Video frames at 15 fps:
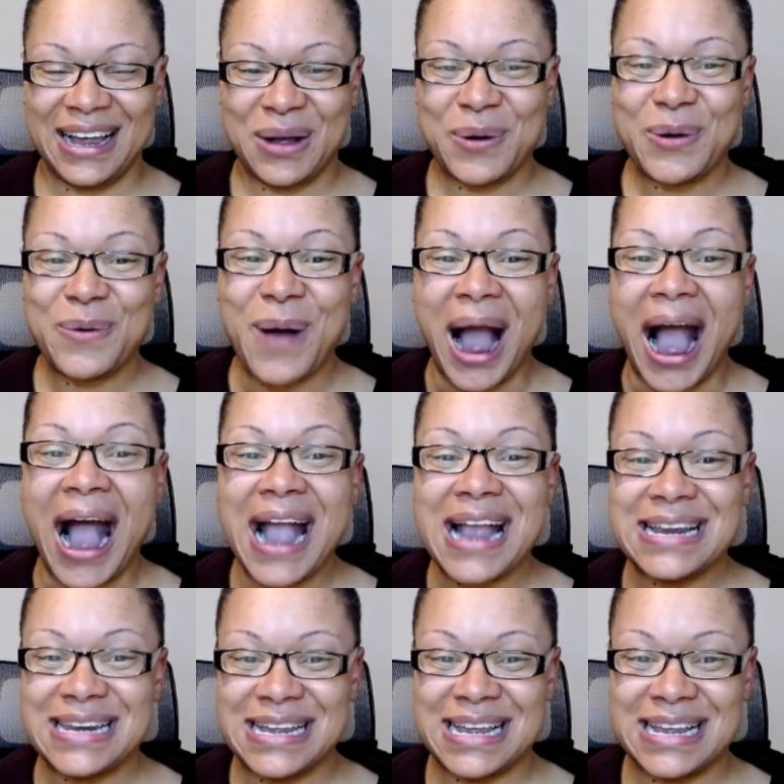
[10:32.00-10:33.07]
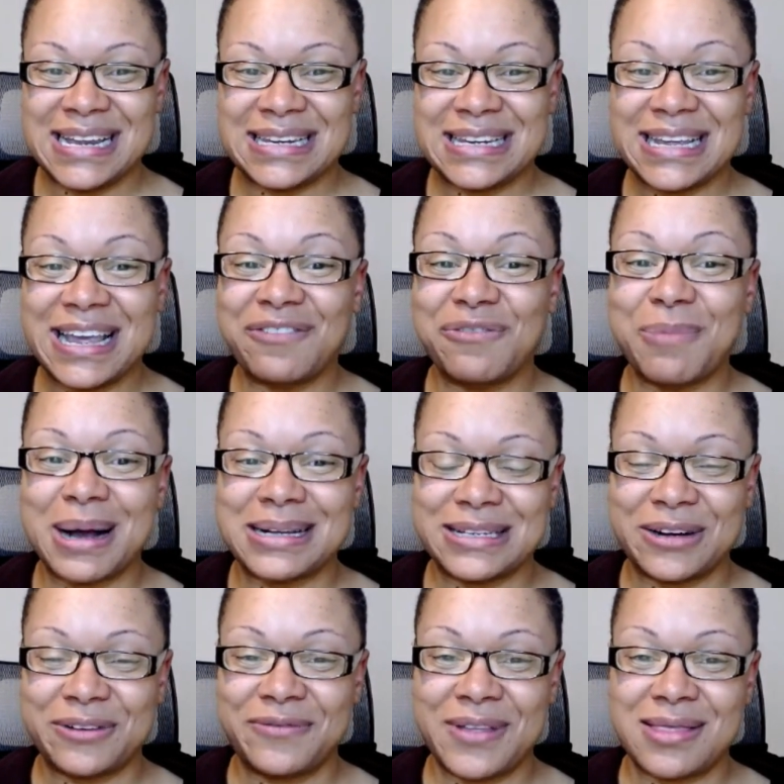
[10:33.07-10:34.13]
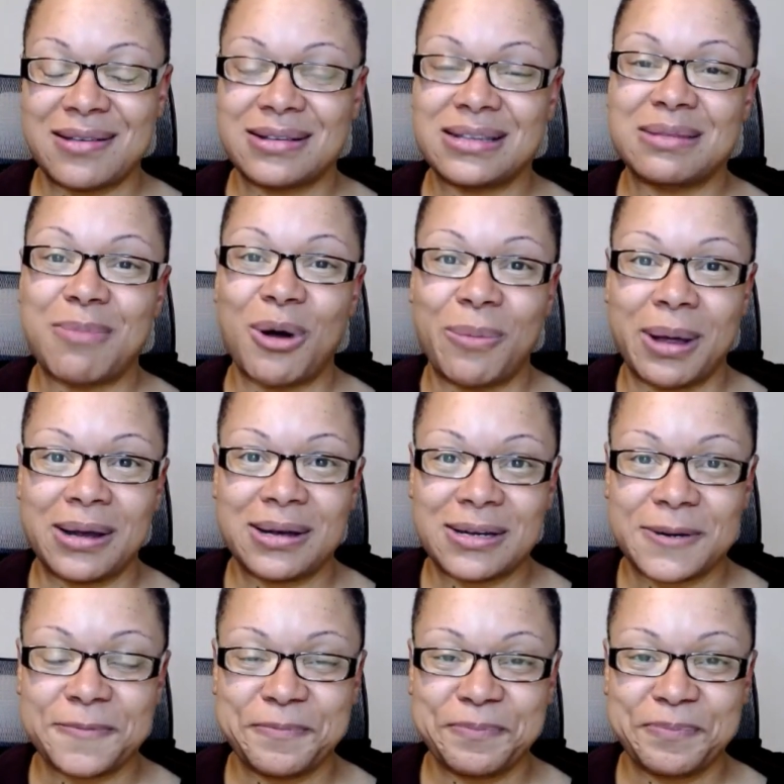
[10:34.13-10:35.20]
What do I need to give myself in this moment?